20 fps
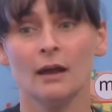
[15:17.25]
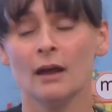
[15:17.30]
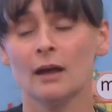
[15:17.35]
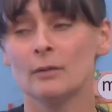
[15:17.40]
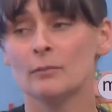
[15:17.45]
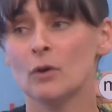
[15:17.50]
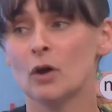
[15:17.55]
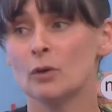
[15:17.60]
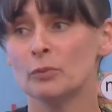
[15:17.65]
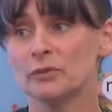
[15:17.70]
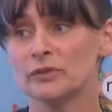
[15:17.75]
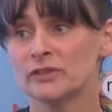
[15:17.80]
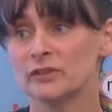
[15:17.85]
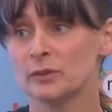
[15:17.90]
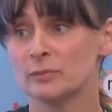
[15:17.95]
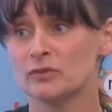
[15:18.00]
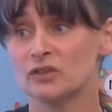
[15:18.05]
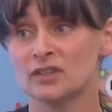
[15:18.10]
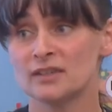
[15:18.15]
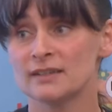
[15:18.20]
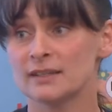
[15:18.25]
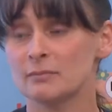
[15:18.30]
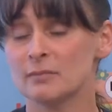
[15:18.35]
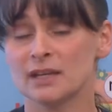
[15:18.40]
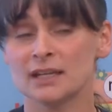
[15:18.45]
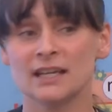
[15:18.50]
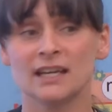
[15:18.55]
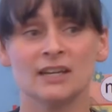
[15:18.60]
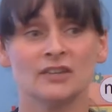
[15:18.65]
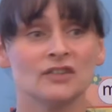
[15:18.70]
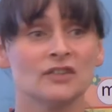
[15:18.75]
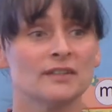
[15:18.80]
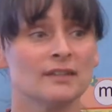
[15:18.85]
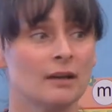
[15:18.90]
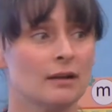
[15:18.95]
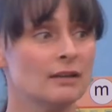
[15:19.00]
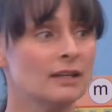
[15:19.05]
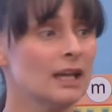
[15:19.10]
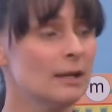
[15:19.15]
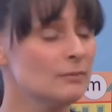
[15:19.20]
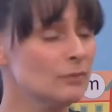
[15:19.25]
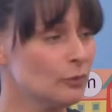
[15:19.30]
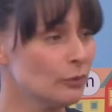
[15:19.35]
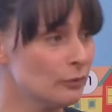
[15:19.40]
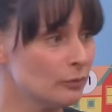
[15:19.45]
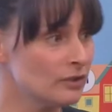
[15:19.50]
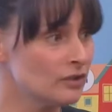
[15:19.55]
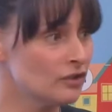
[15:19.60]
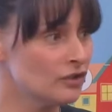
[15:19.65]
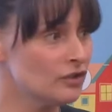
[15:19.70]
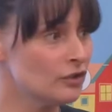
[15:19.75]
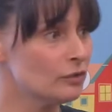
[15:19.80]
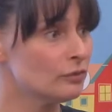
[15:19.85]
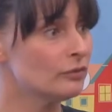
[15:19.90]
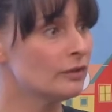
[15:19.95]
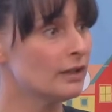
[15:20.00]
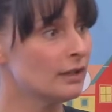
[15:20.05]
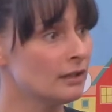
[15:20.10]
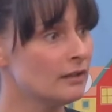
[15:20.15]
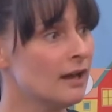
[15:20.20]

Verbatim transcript: Um, all prescriptions and medications are kept out of the reach of children in